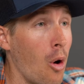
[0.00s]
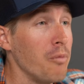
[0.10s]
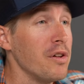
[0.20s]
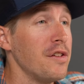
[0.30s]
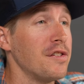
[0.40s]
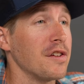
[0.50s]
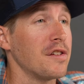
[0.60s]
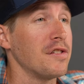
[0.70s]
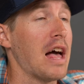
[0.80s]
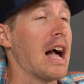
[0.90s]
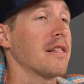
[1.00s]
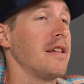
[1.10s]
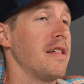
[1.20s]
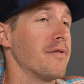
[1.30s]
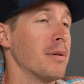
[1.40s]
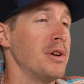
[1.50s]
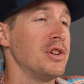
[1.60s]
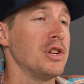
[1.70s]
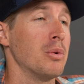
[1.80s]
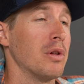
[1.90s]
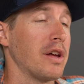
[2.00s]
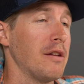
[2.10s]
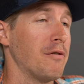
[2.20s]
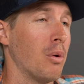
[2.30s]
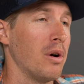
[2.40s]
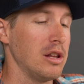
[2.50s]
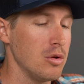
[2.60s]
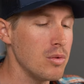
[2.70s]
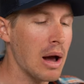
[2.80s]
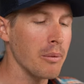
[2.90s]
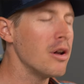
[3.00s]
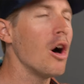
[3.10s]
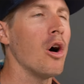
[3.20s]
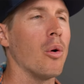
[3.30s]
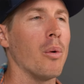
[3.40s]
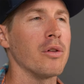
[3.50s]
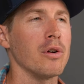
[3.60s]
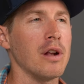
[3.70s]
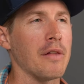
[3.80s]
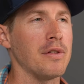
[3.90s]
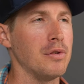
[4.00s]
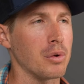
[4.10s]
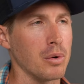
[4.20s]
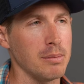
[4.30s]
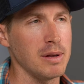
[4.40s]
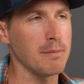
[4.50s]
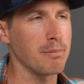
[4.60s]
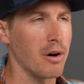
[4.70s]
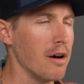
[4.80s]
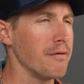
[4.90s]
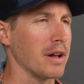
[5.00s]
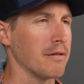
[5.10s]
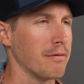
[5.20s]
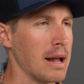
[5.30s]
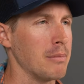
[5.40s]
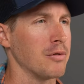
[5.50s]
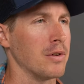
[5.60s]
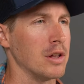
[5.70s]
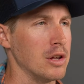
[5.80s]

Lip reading: Hopefully this is exactly the information you were looking for and you now know whether or not these are going to be the perfect frames for